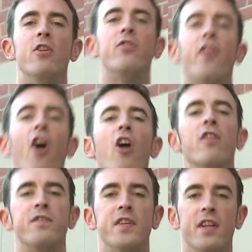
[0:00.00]
you to the heart
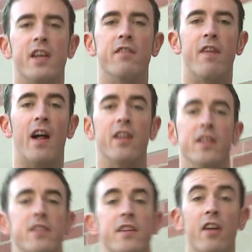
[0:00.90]
of Silicon Valley,
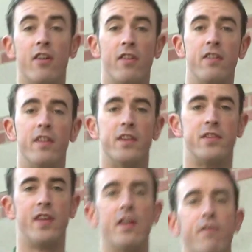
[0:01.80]
to none other than the
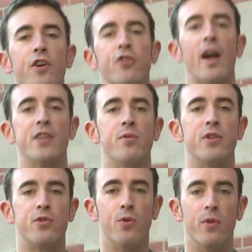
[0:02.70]
Stanford
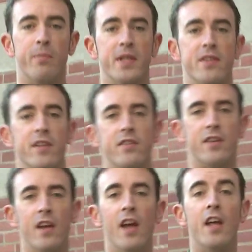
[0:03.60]
Graduate School of Business.
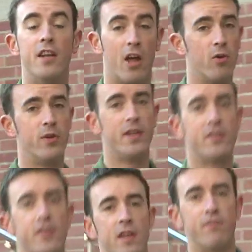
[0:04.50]
Not only is
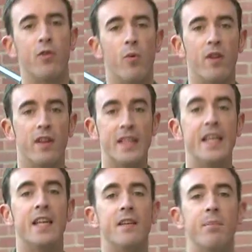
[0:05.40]
Stanford one of the
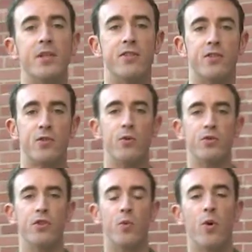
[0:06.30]
leading business
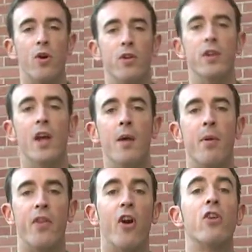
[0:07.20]
schools in the world,
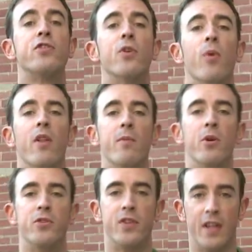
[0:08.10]
but they're also one of the
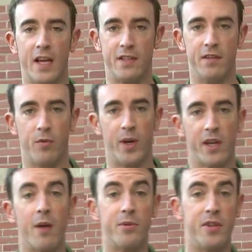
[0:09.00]
most selective when it
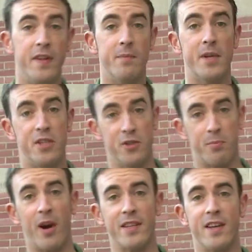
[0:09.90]
comes to the admissions
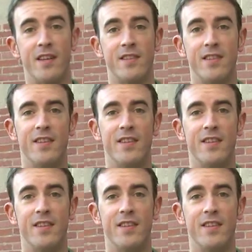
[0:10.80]
process.